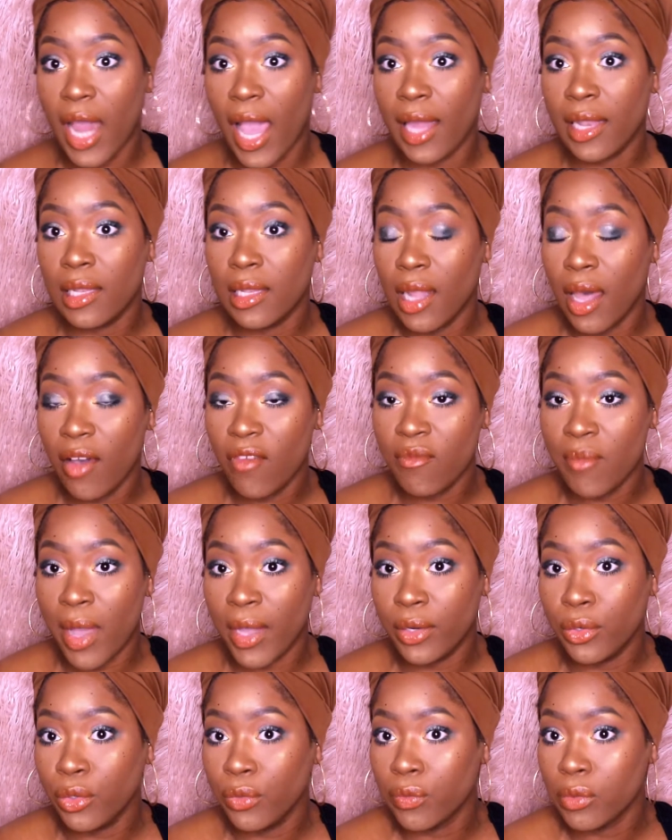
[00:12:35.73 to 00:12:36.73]
I love my
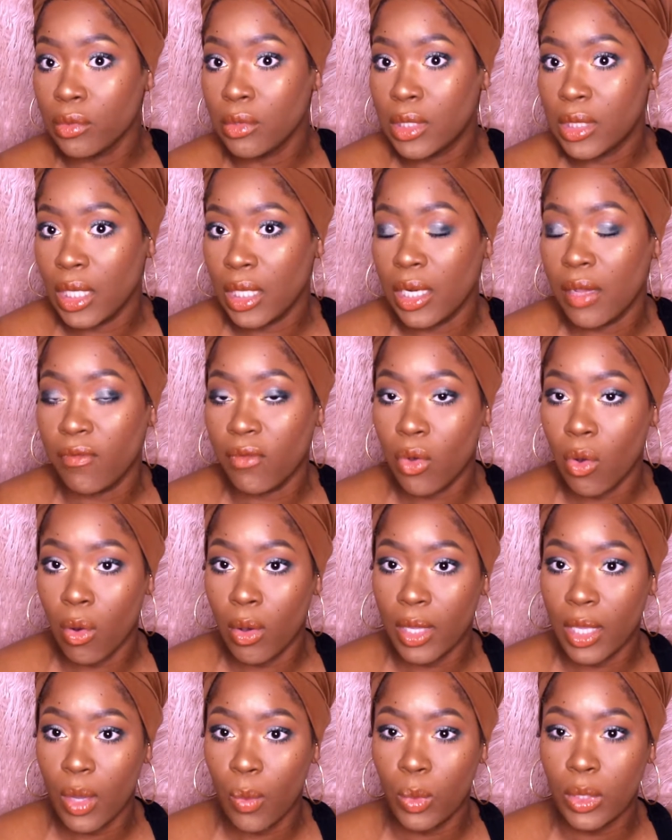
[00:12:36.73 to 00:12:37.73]
new routine of
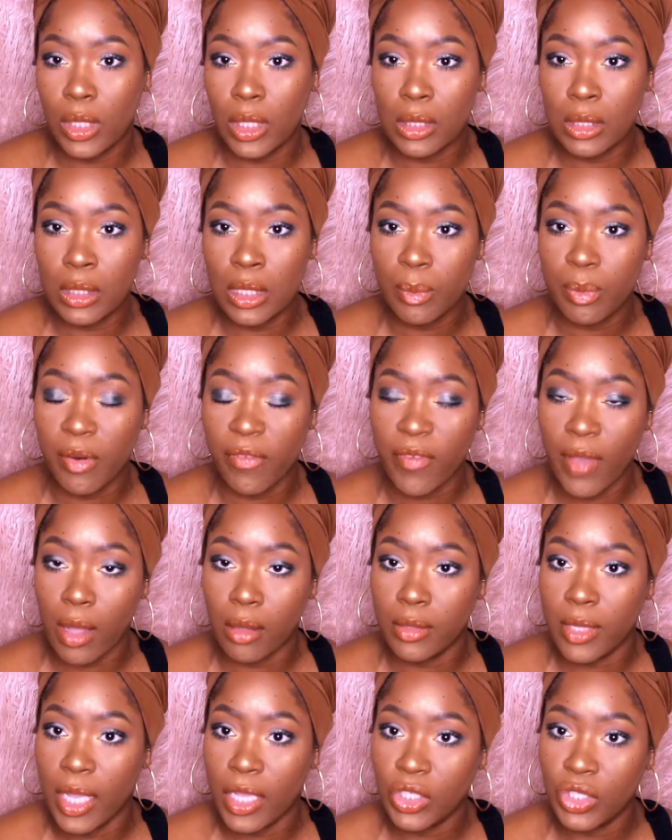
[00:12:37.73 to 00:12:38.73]
going in with a deeper
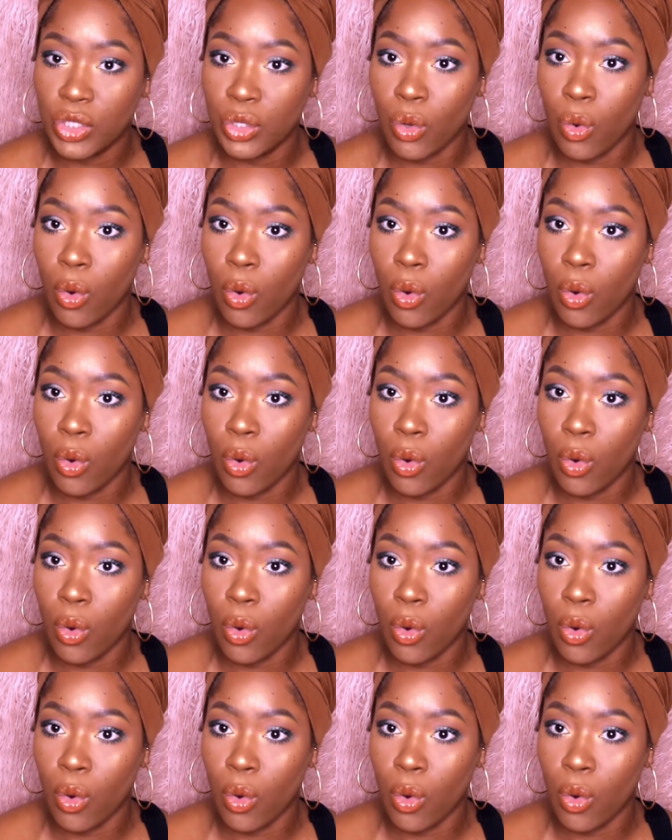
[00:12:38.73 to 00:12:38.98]
foundation,